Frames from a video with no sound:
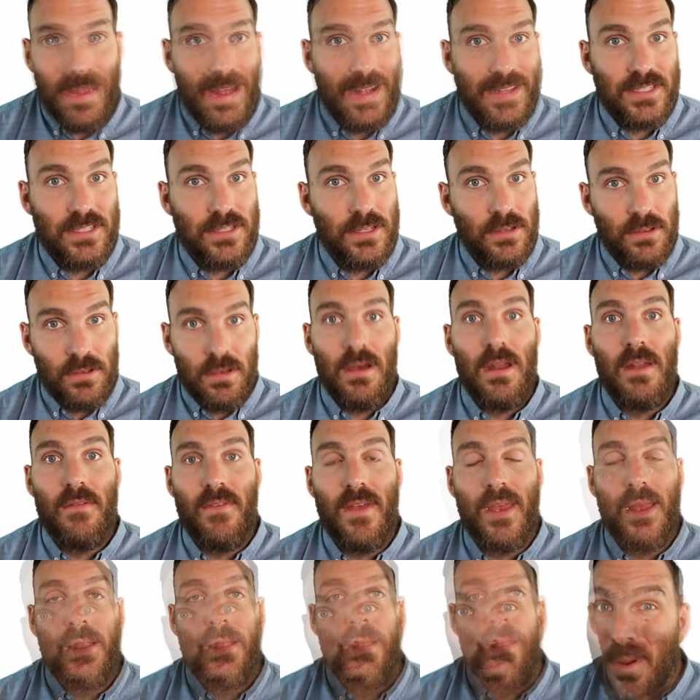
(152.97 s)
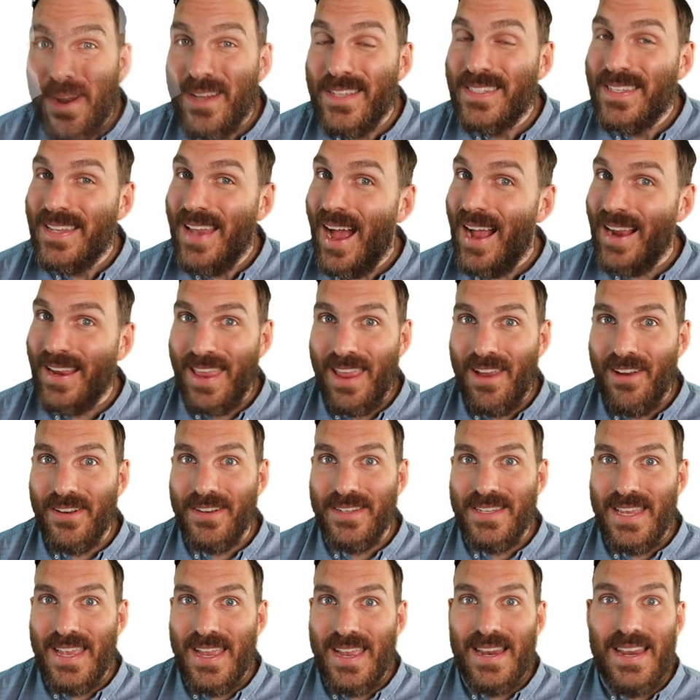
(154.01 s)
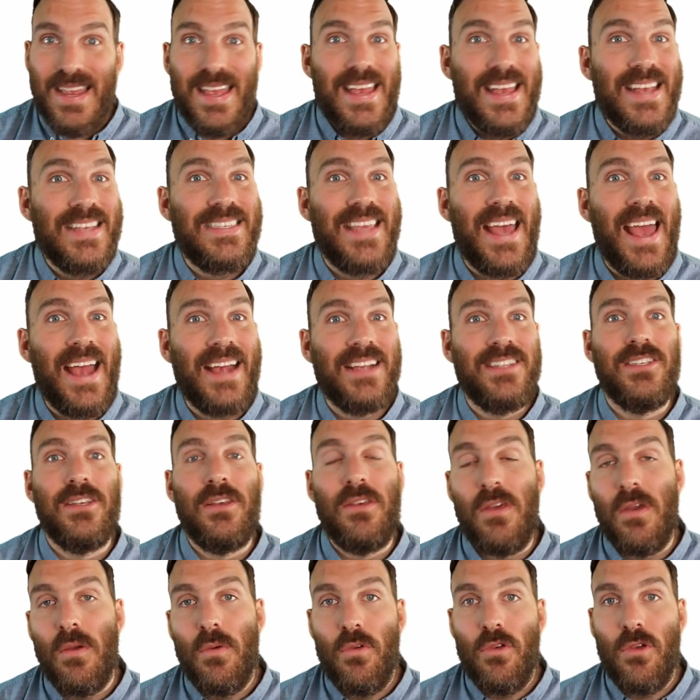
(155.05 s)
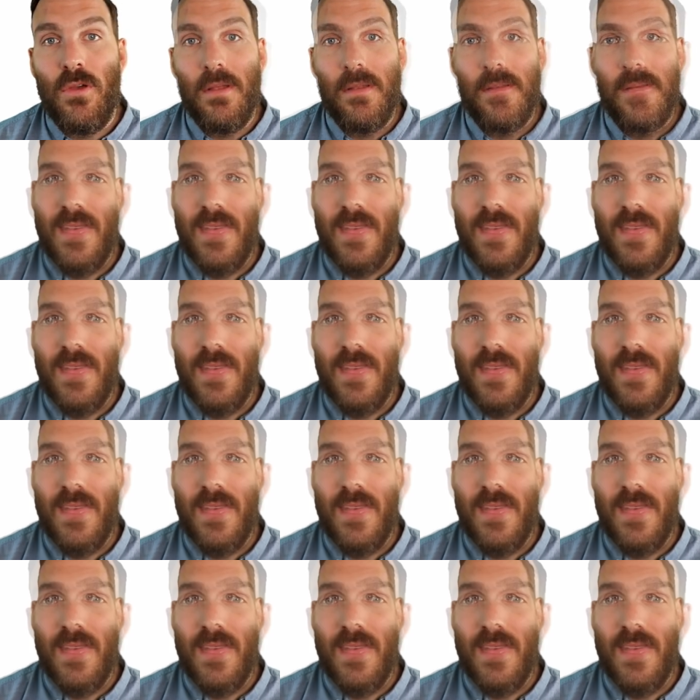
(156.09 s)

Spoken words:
That's the good of it. What is not guaranteed is execution.